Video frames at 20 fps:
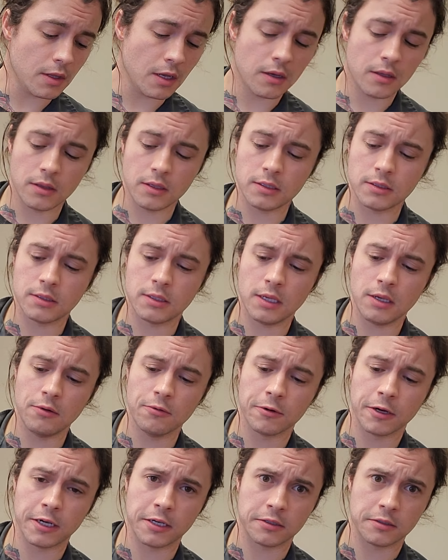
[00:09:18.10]
these
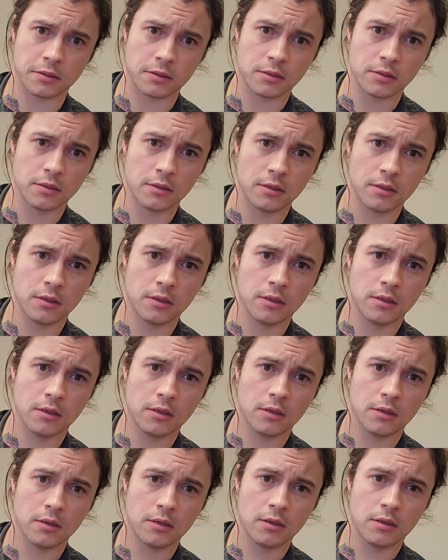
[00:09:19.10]
D-rings,
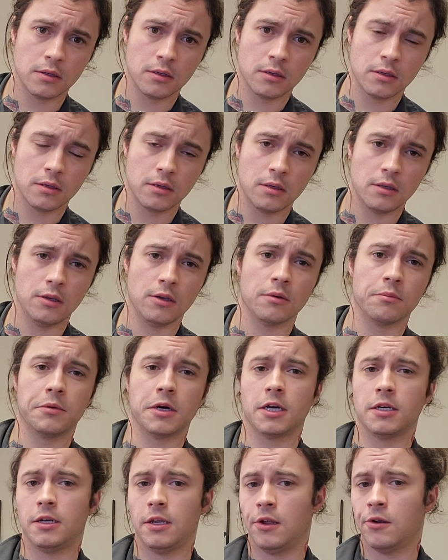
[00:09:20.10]
you can
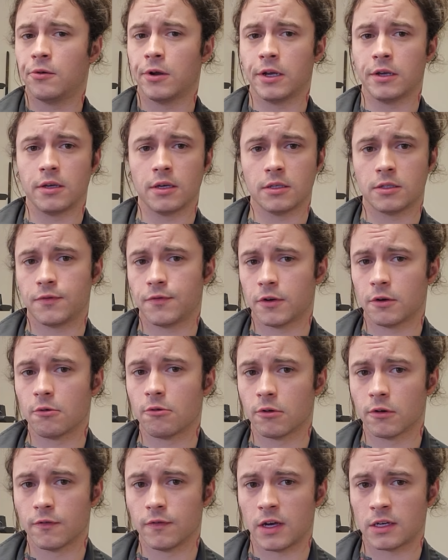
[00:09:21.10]
buy D-ring kits for
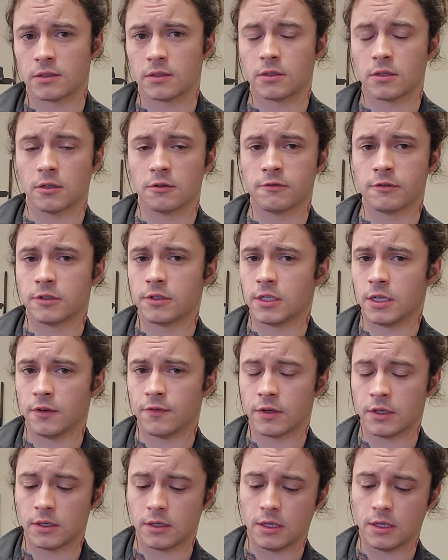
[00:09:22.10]
Corvette servos even.